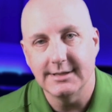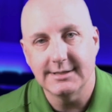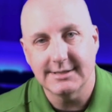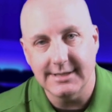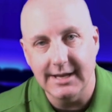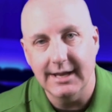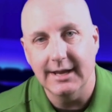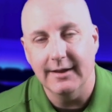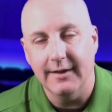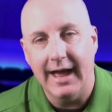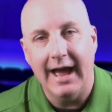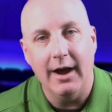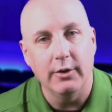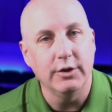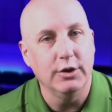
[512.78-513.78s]
see
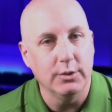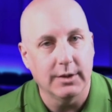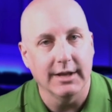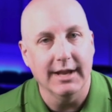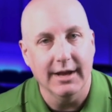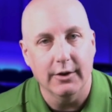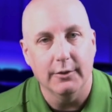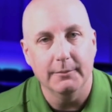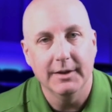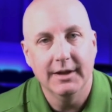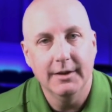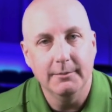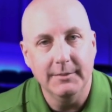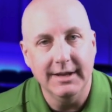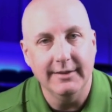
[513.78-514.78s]
how you can help
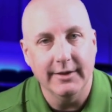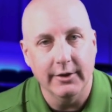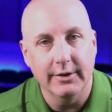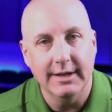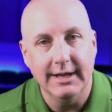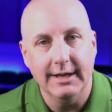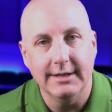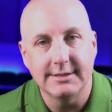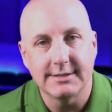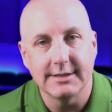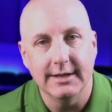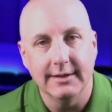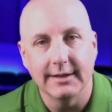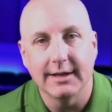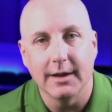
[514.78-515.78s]
meet their needs
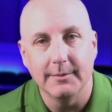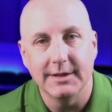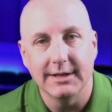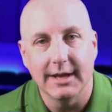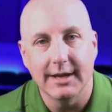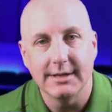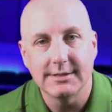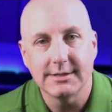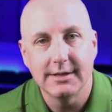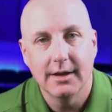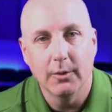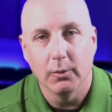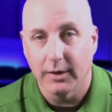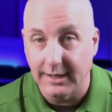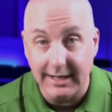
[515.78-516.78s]
in the coming days.
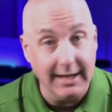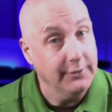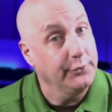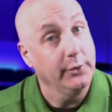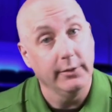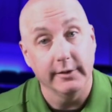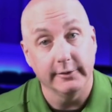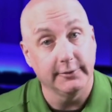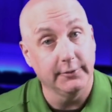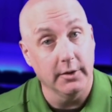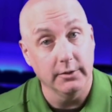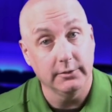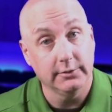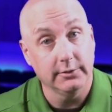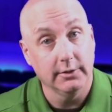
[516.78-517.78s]
We're going to get through this,
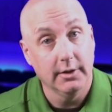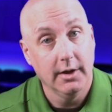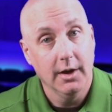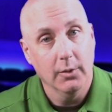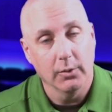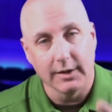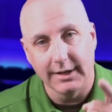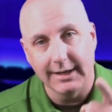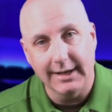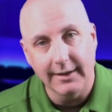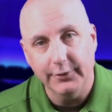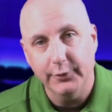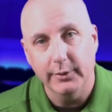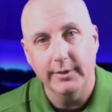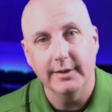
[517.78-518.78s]
folks. We're going to
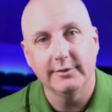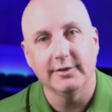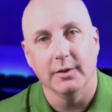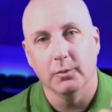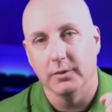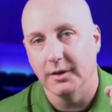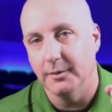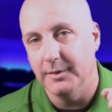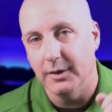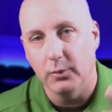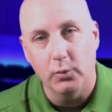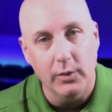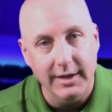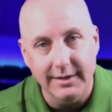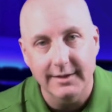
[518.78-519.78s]
get through this, and we're going to be a
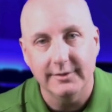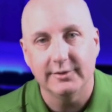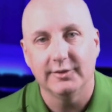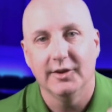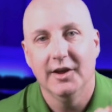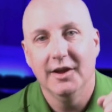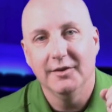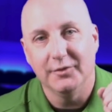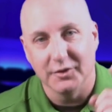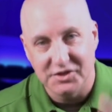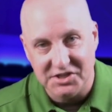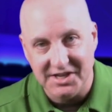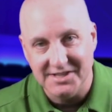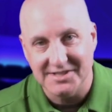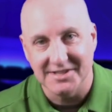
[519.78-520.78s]
witness for
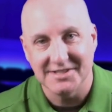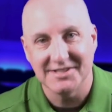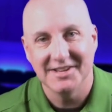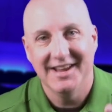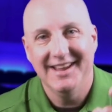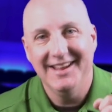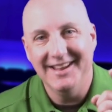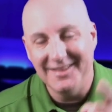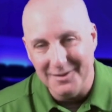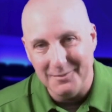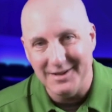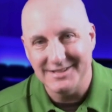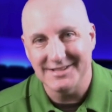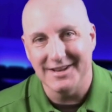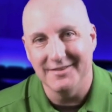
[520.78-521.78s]
Jesus in the
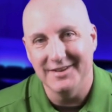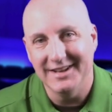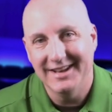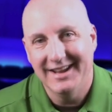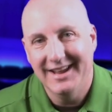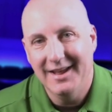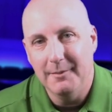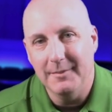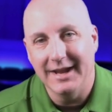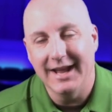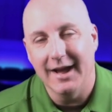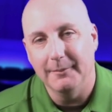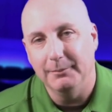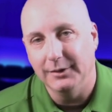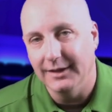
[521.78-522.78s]
midst of it. May
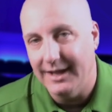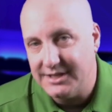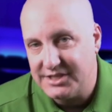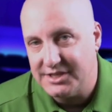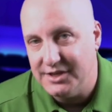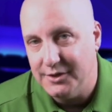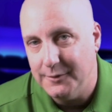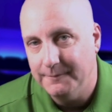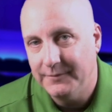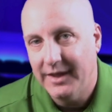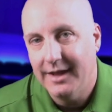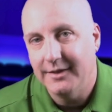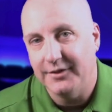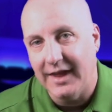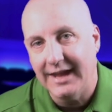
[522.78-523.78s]
God bless you.
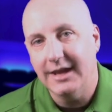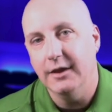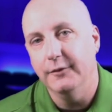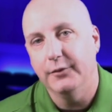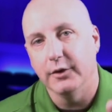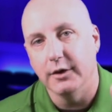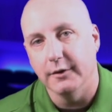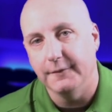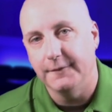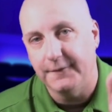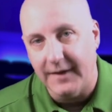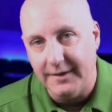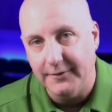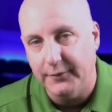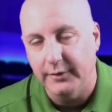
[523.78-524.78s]
Thank you for your
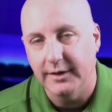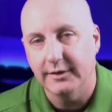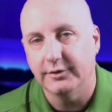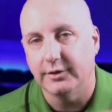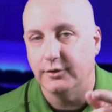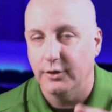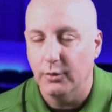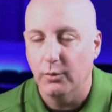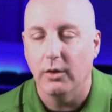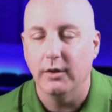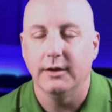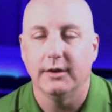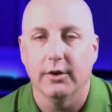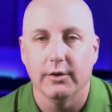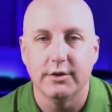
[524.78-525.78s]
faithfulness. I do
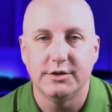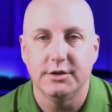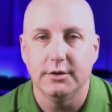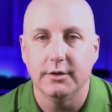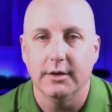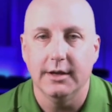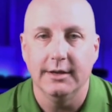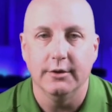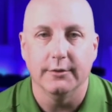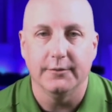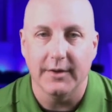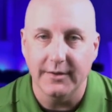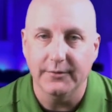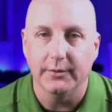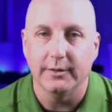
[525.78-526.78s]
want to encourage you to, in your
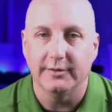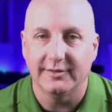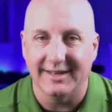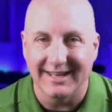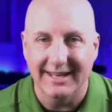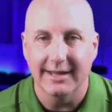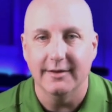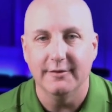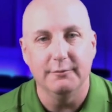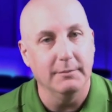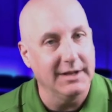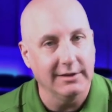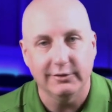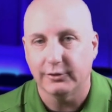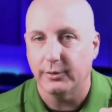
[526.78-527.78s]
faithfulness to give.
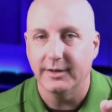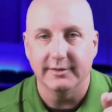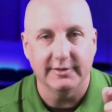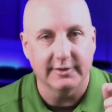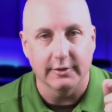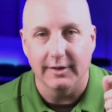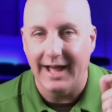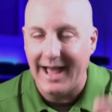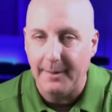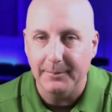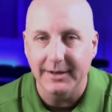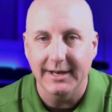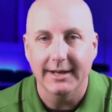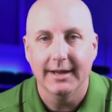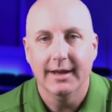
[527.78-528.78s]
Ministry is still
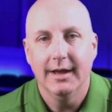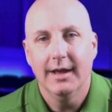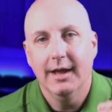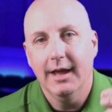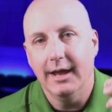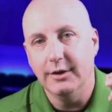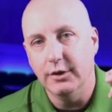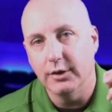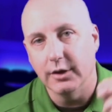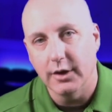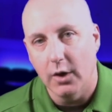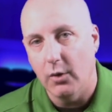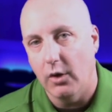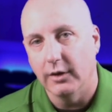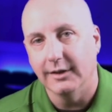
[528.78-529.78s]
happening, and you can
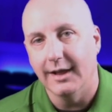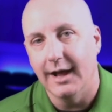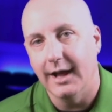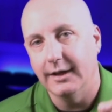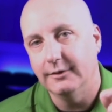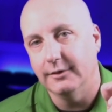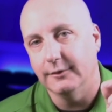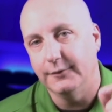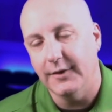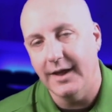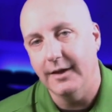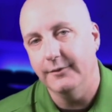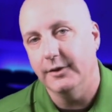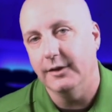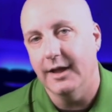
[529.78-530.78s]
go online to
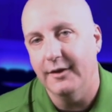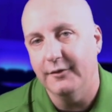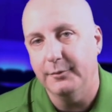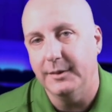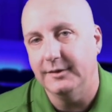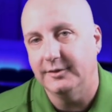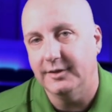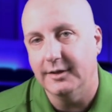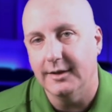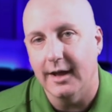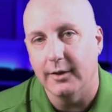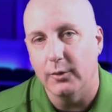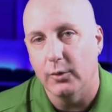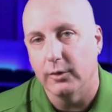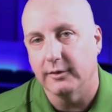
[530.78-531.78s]

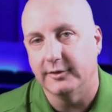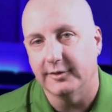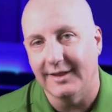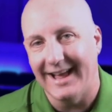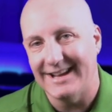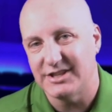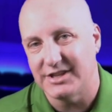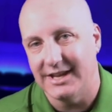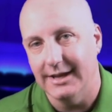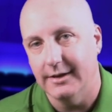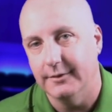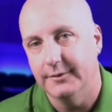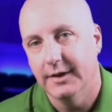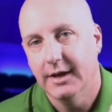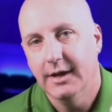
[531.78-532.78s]

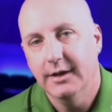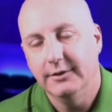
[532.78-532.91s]
fayettevillefbc.org/give